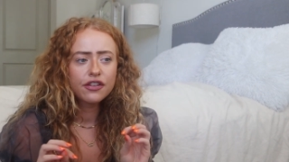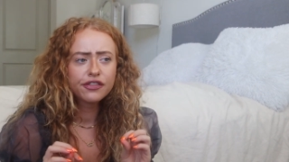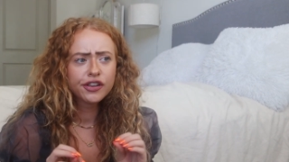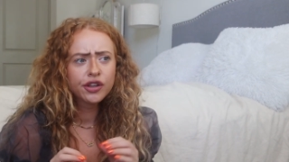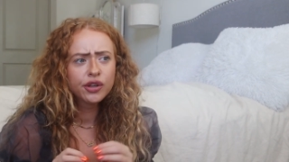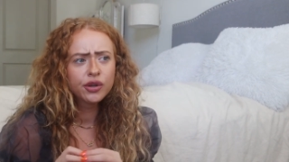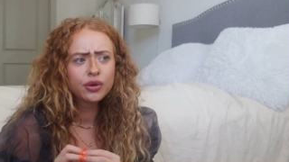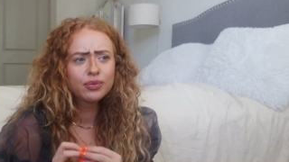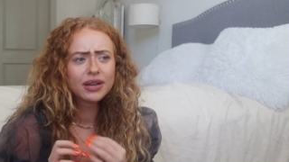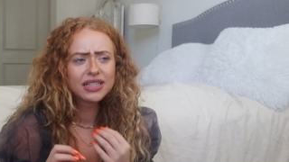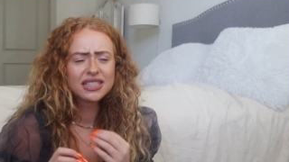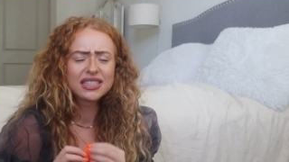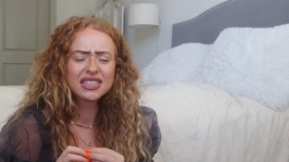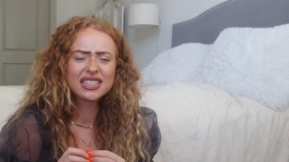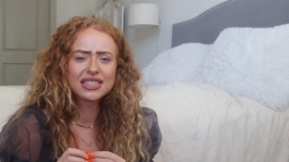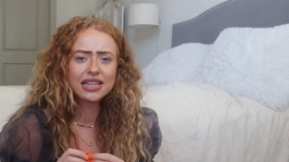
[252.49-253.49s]
food,
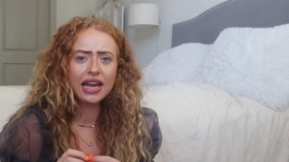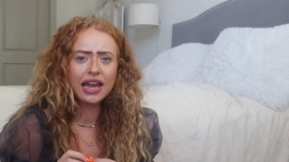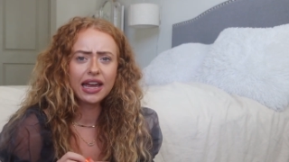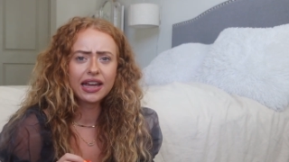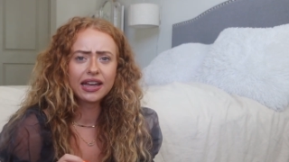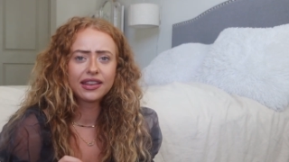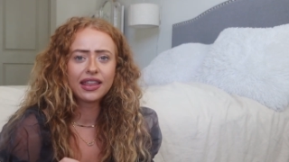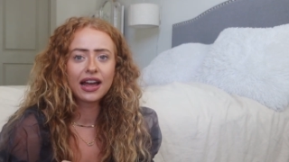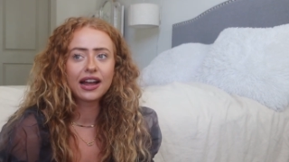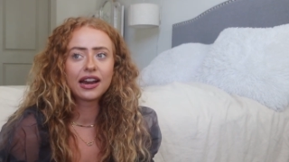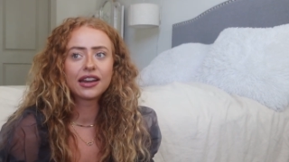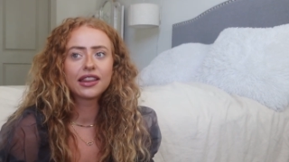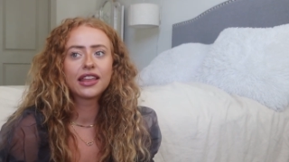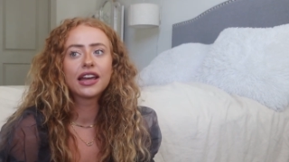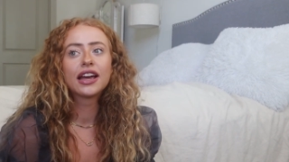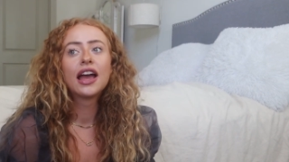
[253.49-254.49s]
places to stay, that kind
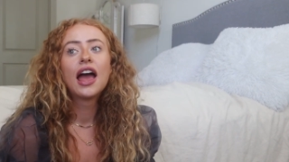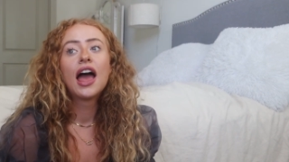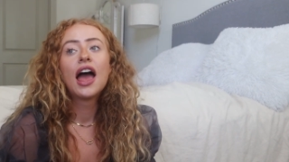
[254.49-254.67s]
of thing.